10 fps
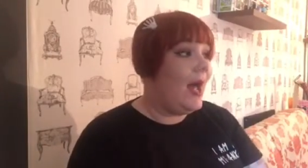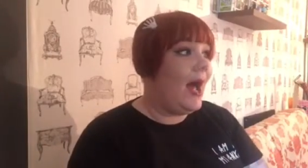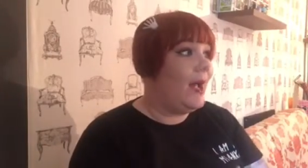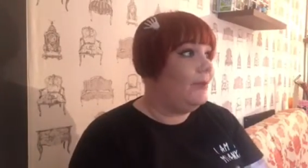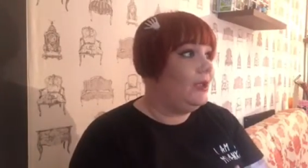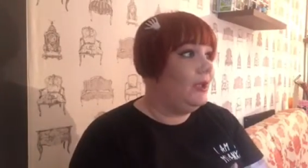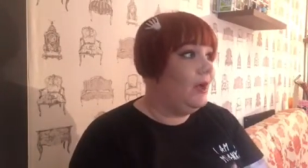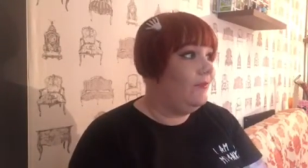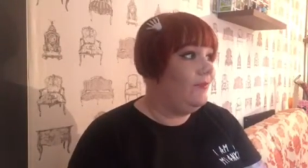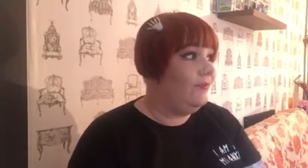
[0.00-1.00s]
I would
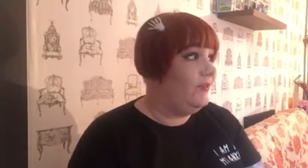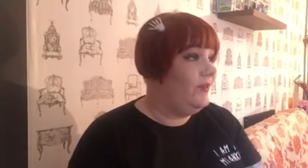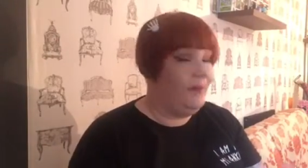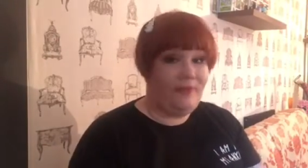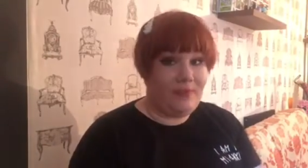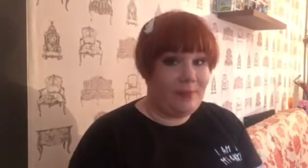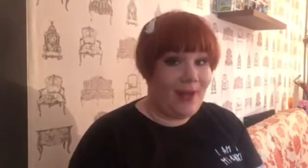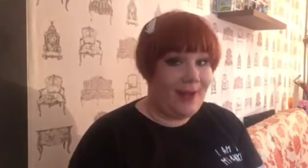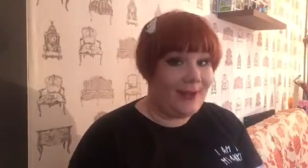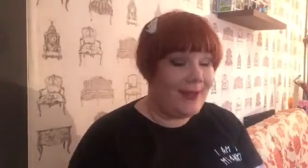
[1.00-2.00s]
love some
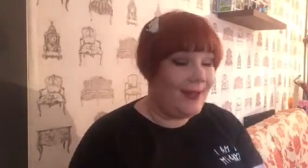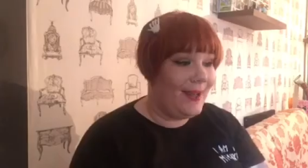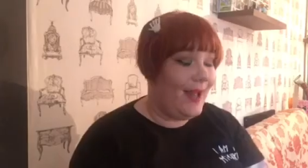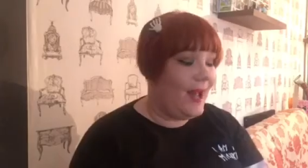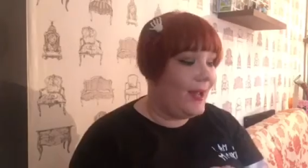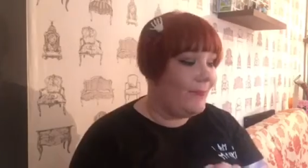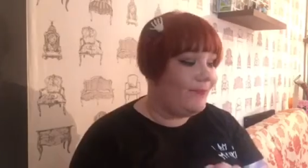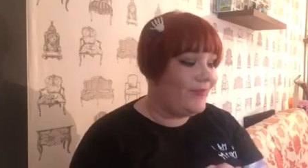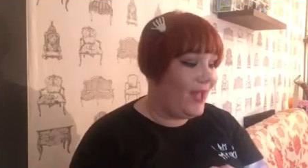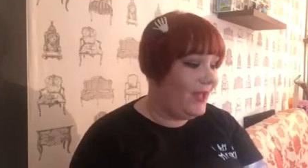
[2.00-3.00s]
feedback.
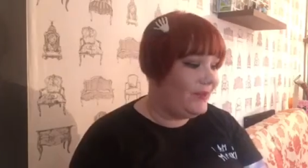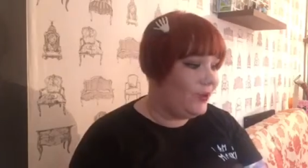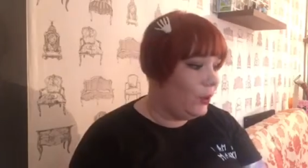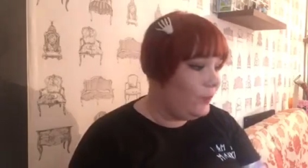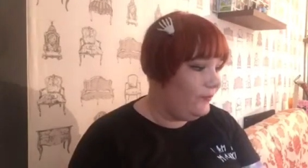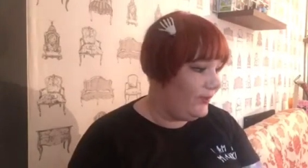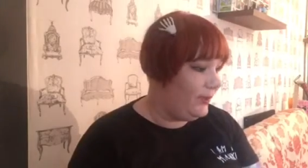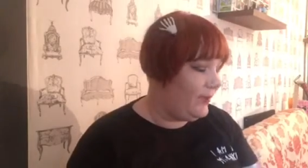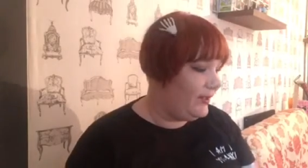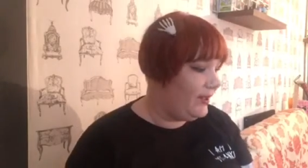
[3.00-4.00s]
Um, and
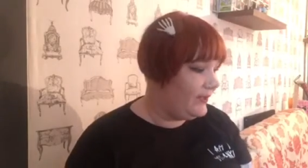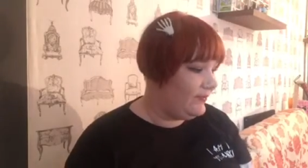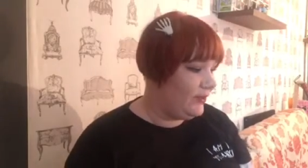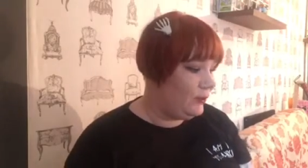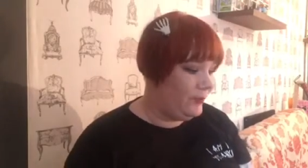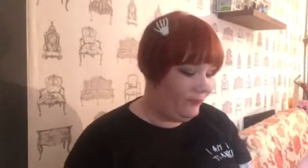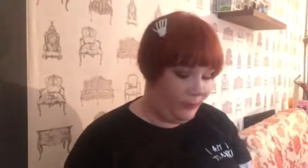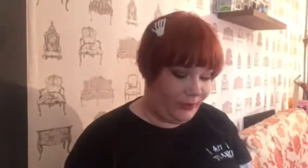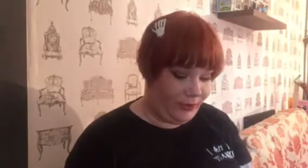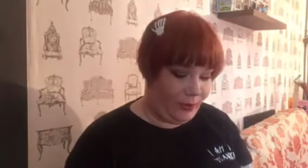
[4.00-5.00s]
hopefully my next video
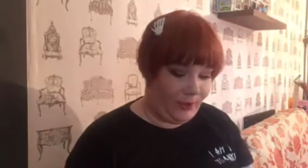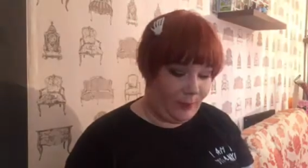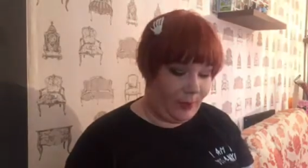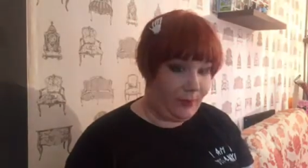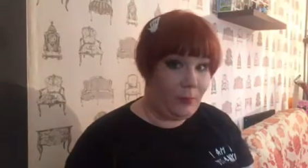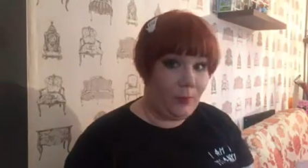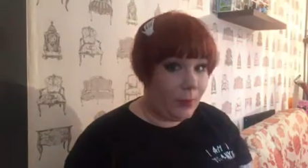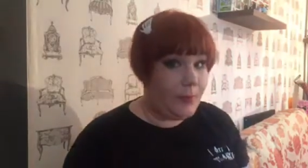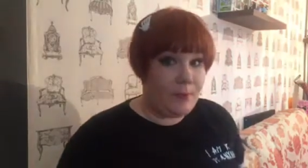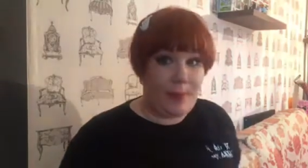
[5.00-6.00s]
before the toy one
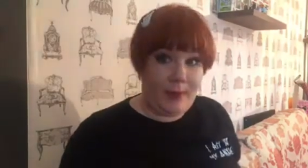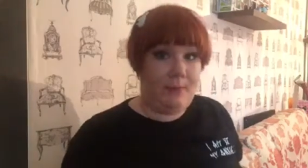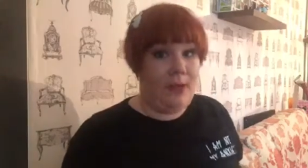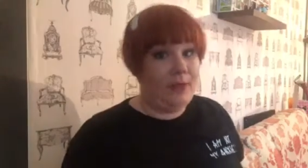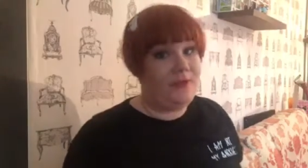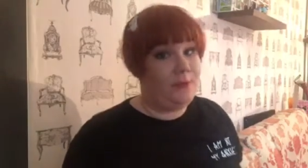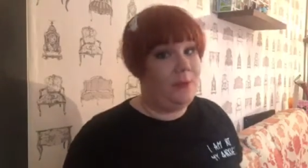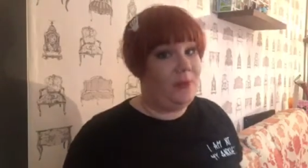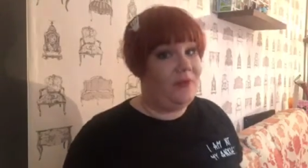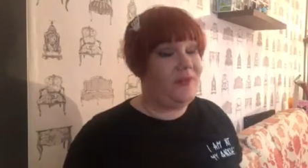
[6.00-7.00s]
will be my pink parcel
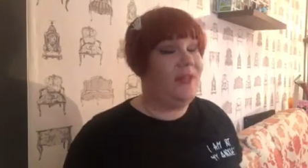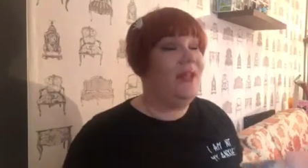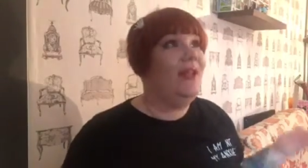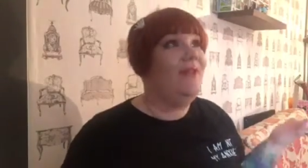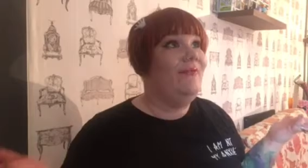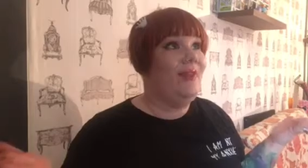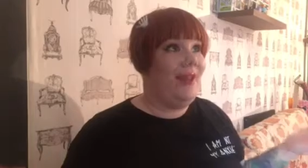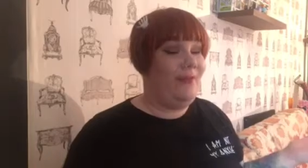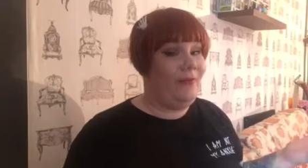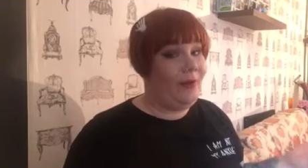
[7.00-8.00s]
unboxing if it
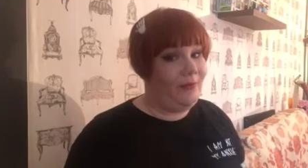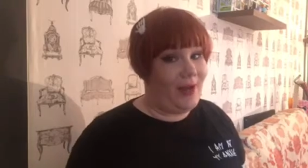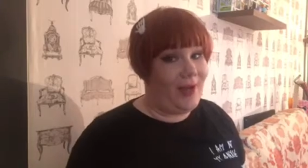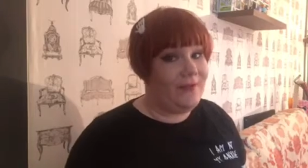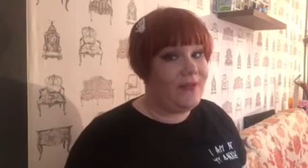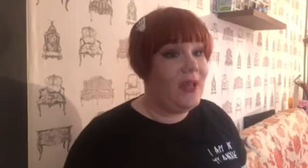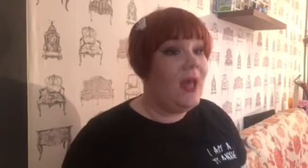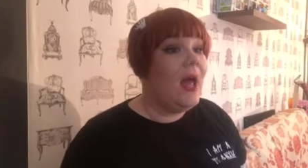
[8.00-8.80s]
ever arrives.